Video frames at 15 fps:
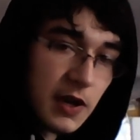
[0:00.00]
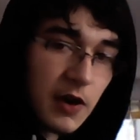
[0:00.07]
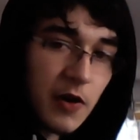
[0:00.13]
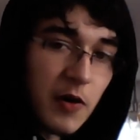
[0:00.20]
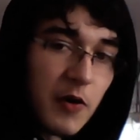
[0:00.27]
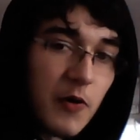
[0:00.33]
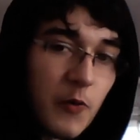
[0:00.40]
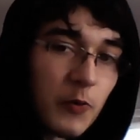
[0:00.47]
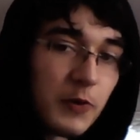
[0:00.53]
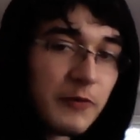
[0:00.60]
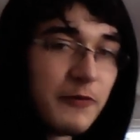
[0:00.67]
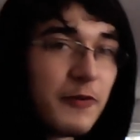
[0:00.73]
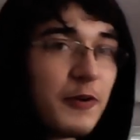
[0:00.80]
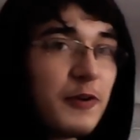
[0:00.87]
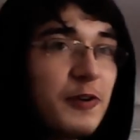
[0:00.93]

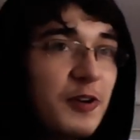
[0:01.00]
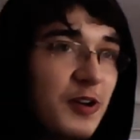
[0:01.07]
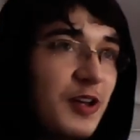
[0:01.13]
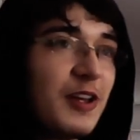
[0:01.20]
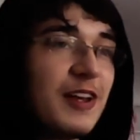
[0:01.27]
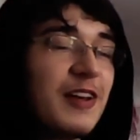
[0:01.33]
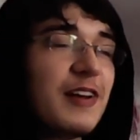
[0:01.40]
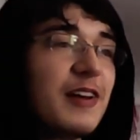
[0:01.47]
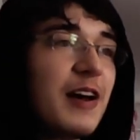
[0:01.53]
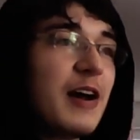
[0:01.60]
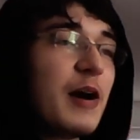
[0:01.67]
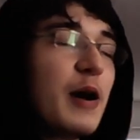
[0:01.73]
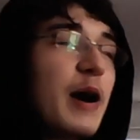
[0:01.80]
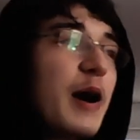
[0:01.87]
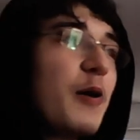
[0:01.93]
with
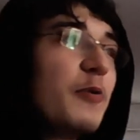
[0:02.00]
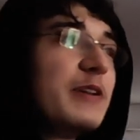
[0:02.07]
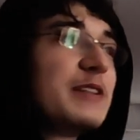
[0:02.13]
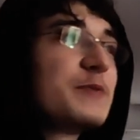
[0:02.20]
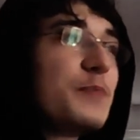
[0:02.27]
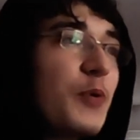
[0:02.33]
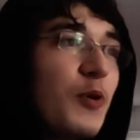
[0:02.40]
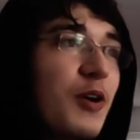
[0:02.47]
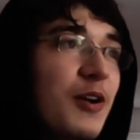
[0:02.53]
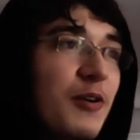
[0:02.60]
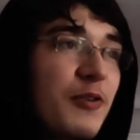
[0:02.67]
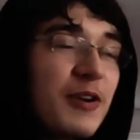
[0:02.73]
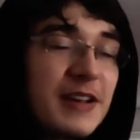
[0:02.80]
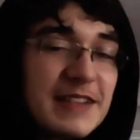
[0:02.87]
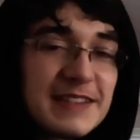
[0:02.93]
how it's
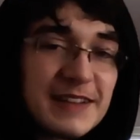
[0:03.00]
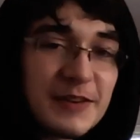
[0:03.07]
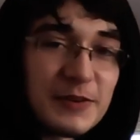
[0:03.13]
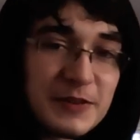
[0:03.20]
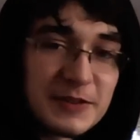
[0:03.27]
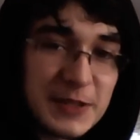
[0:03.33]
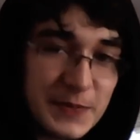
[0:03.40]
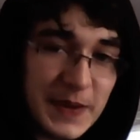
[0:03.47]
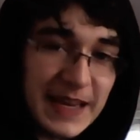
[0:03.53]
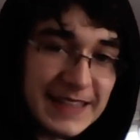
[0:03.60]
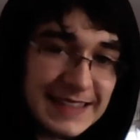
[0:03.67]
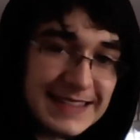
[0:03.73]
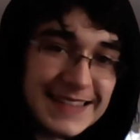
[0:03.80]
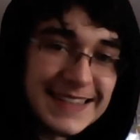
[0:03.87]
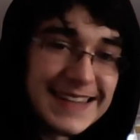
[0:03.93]
polarized on
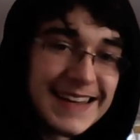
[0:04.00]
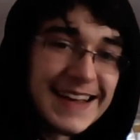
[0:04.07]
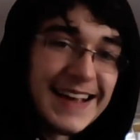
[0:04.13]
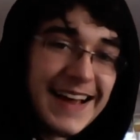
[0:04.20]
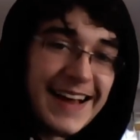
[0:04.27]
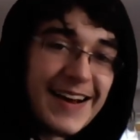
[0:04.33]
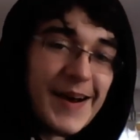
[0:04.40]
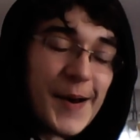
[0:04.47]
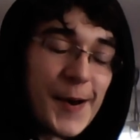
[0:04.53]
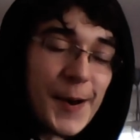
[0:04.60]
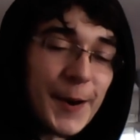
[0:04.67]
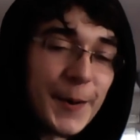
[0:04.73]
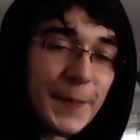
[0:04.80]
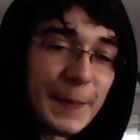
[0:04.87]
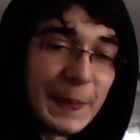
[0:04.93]
space.
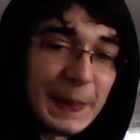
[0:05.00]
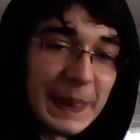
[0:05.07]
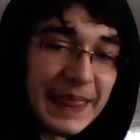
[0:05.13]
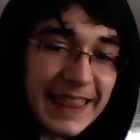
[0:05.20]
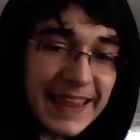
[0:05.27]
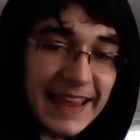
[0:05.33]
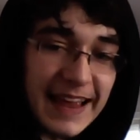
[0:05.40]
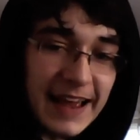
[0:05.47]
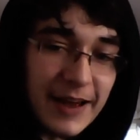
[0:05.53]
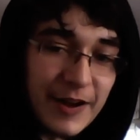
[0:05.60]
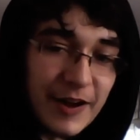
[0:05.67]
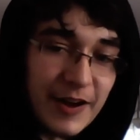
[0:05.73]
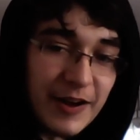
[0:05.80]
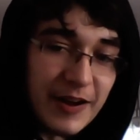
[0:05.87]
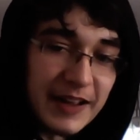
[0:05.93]

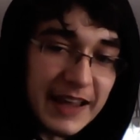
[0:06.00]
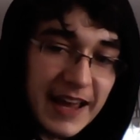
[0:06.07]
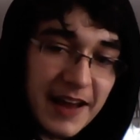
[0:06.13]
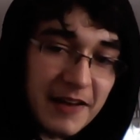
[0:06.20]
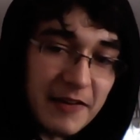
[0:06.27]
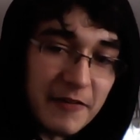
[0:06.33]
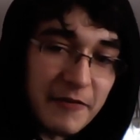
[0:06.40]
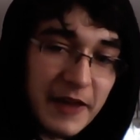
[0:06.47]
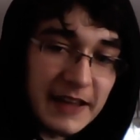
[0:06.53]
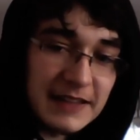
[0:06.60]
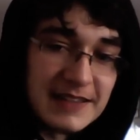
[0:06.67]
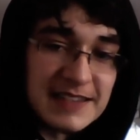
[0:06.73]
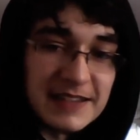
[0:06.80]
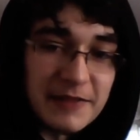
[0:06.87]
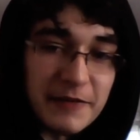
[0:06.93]
Yeah,
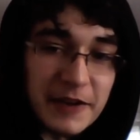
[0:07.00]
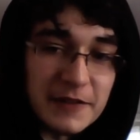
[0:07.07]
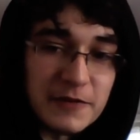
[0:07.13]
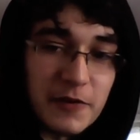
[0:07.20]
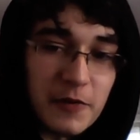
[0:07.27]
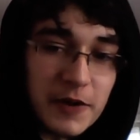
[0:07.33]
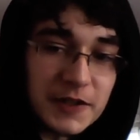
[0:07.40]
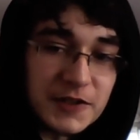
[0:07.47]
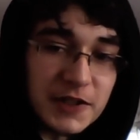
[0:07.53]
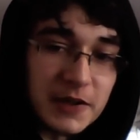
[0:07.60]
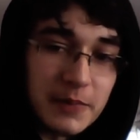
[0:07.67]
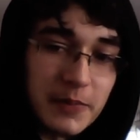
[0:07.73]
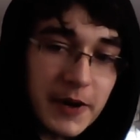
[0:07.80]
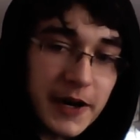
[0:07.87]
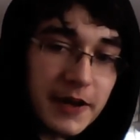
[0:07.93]
thanks for watching.
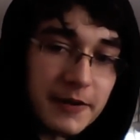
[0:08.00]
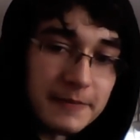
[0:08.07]
Bye.